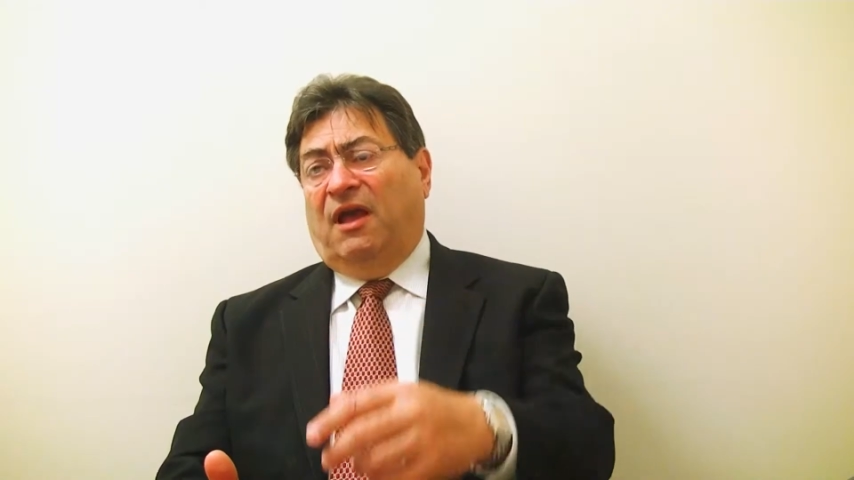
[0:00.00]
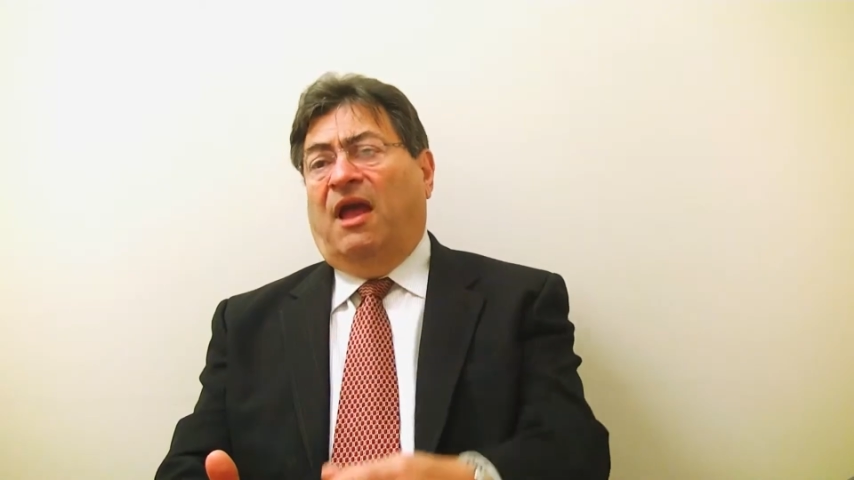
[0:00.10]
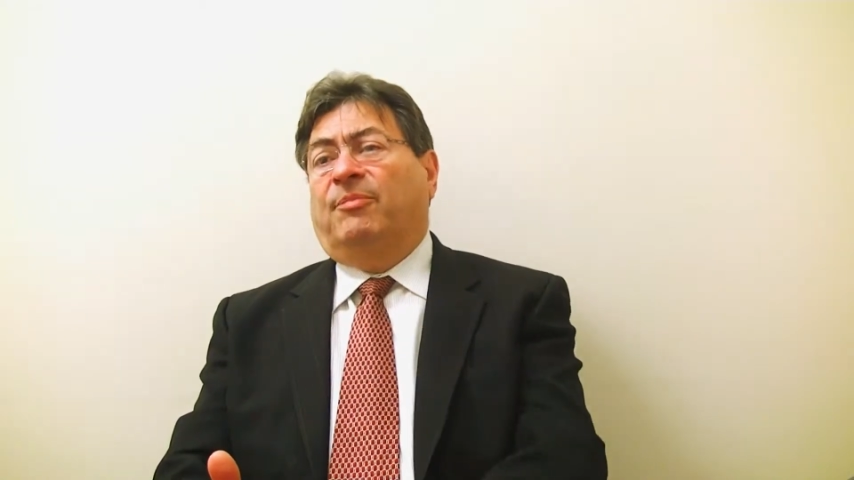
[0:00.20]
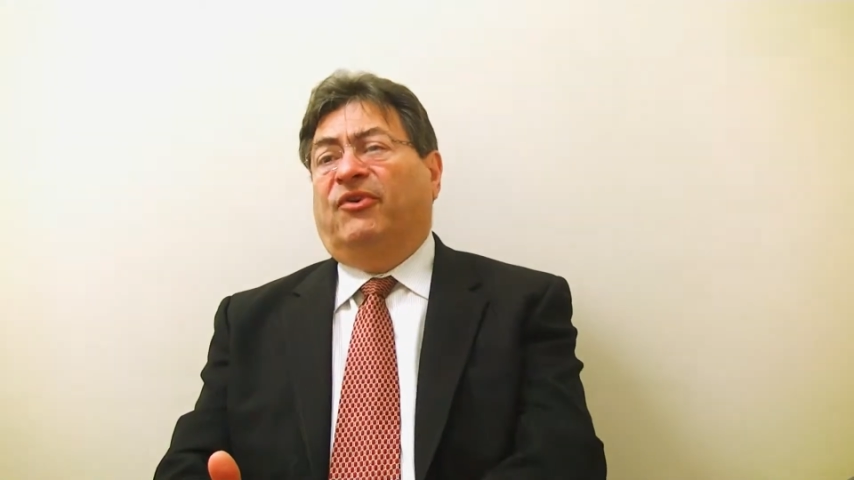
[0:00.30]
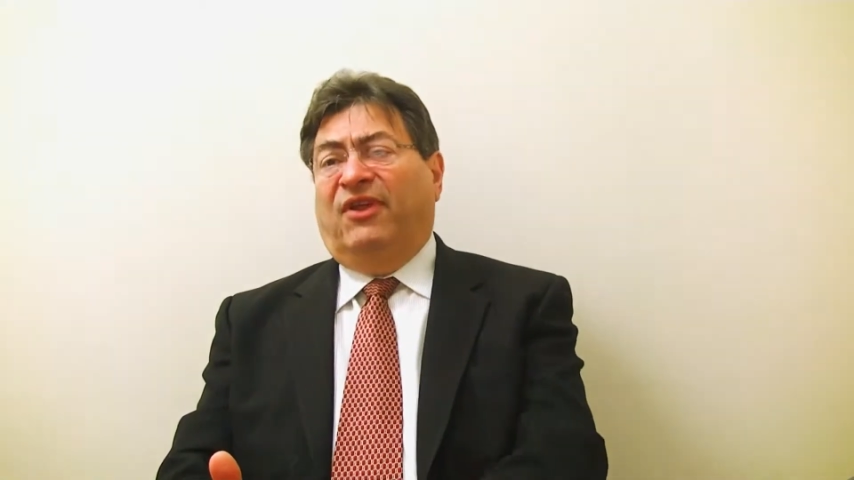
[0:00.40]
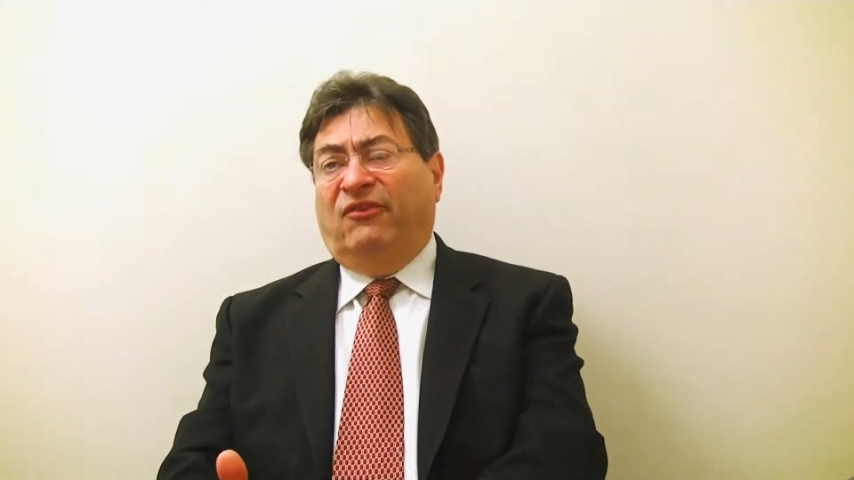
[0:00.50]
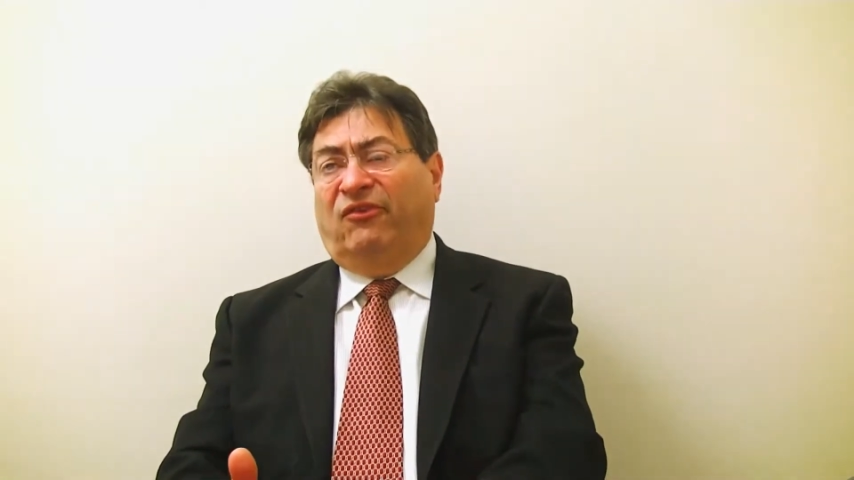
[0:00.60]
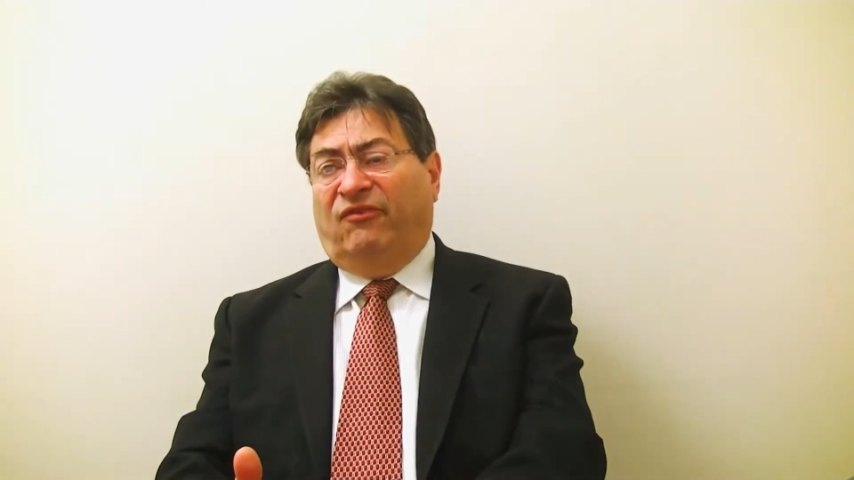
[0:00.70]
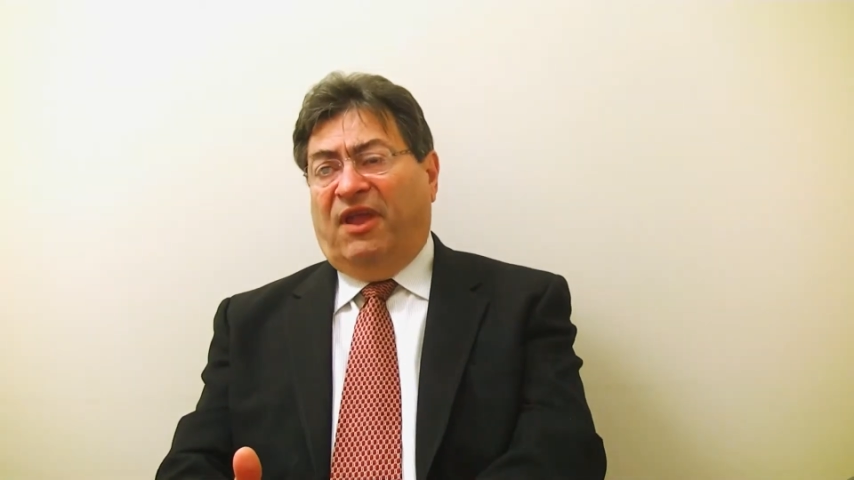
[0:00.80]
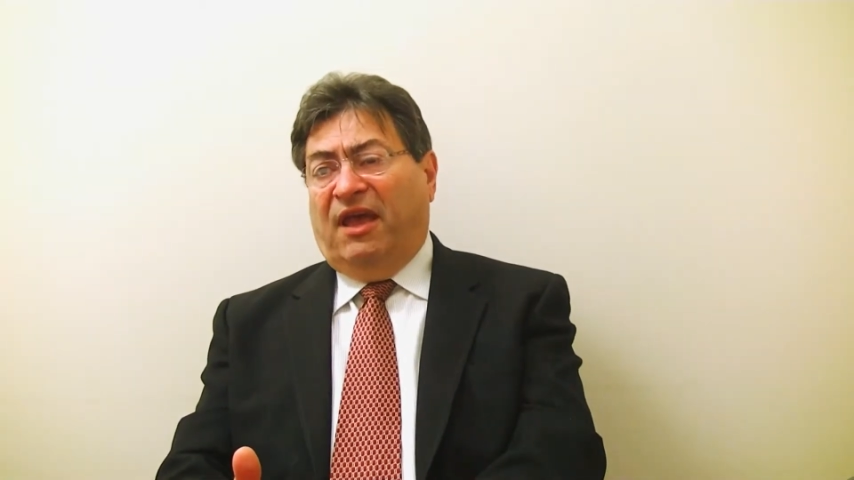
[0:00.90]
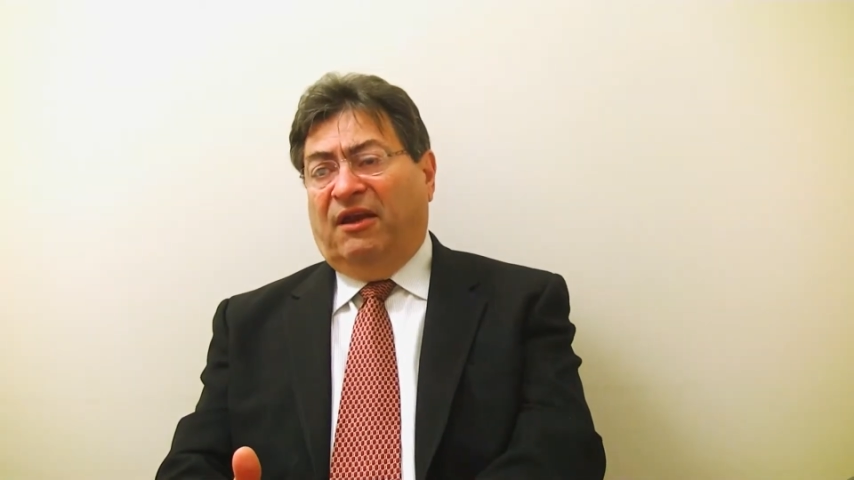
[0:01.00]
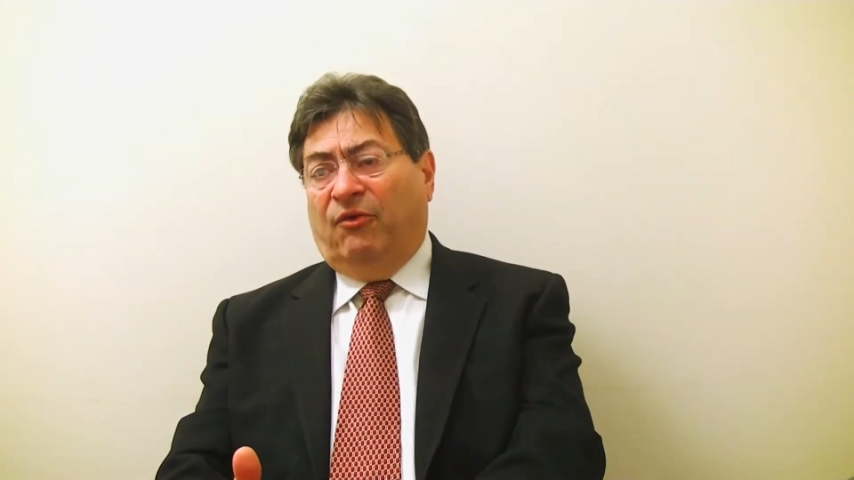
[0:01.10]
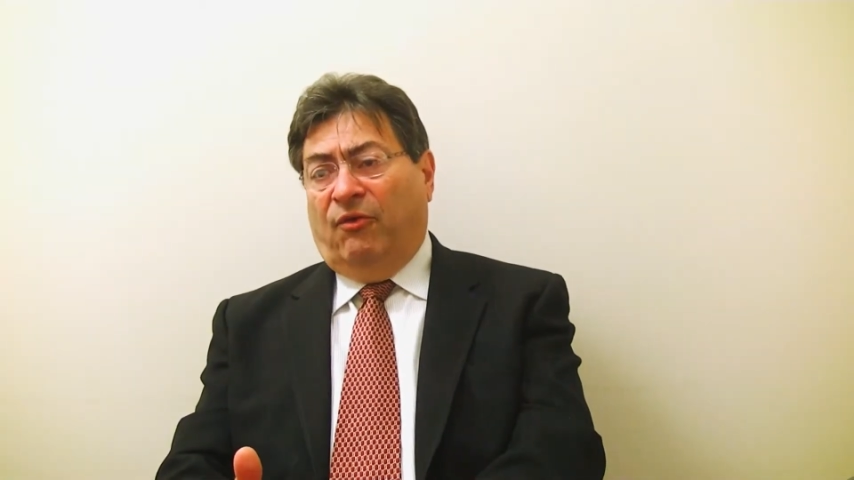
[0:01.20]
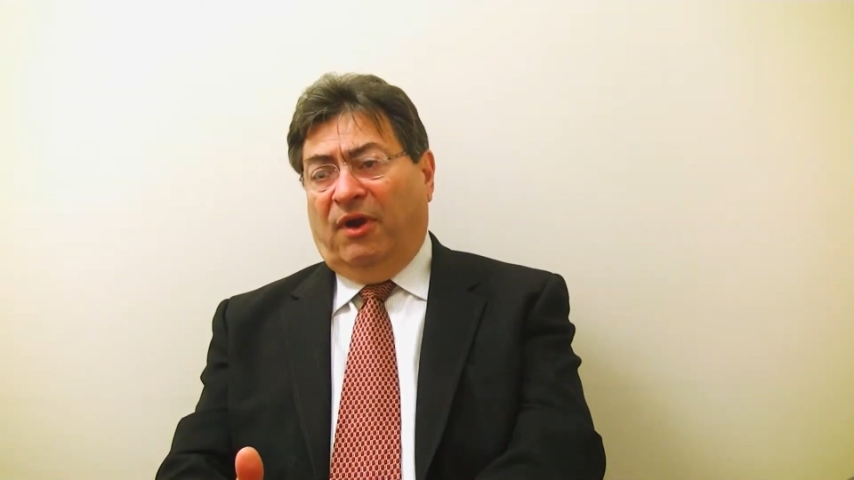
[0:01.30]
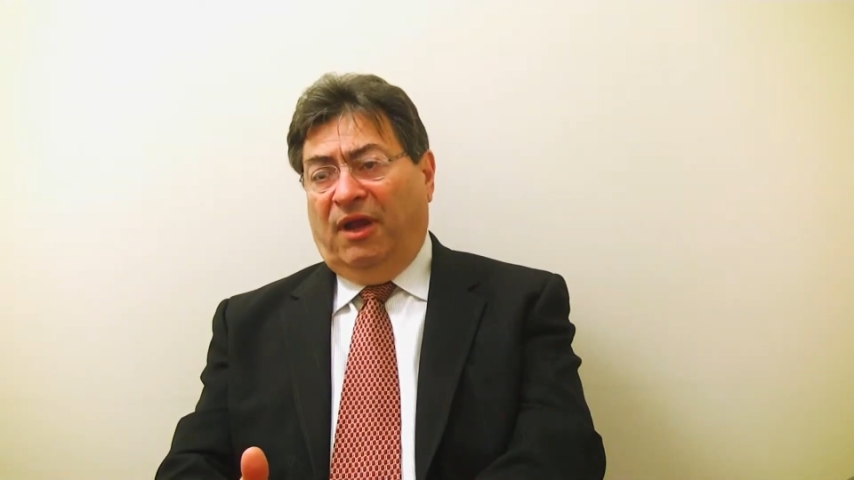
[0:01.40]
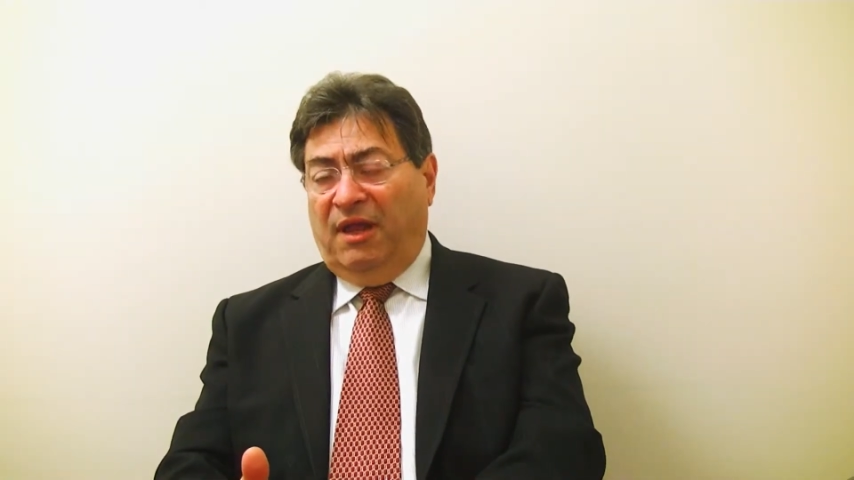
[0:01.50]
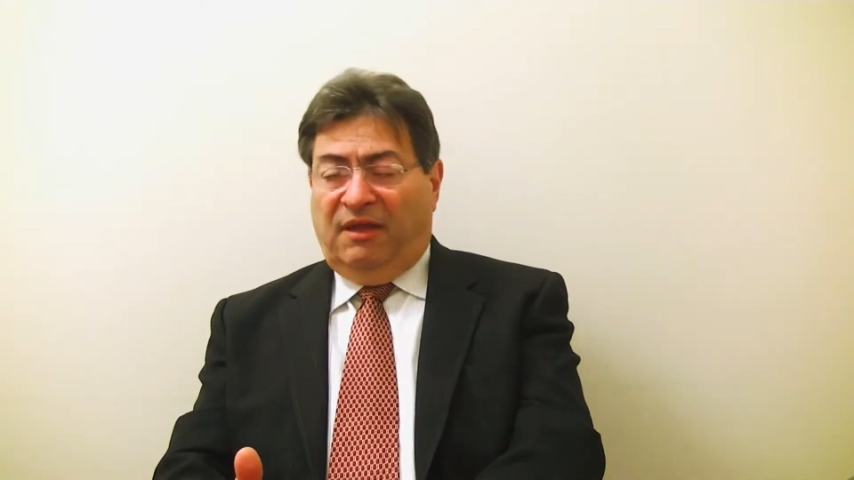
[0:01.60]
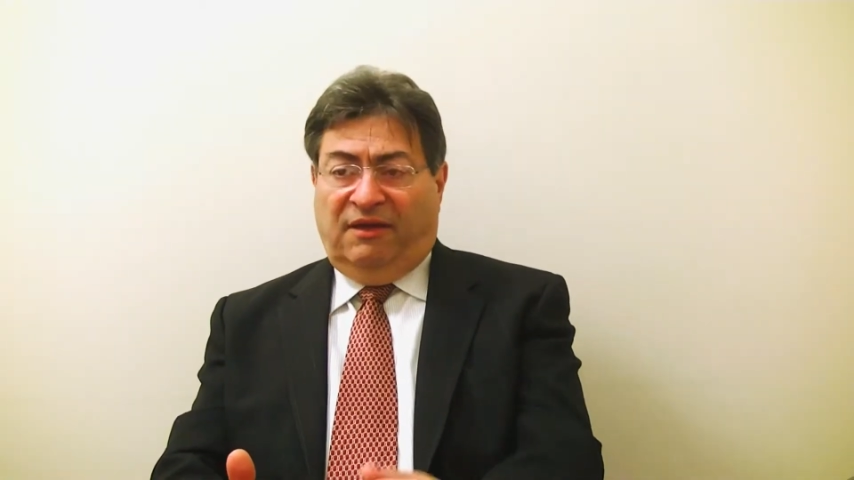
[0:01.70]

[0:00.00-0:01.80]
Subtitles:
hypertensive category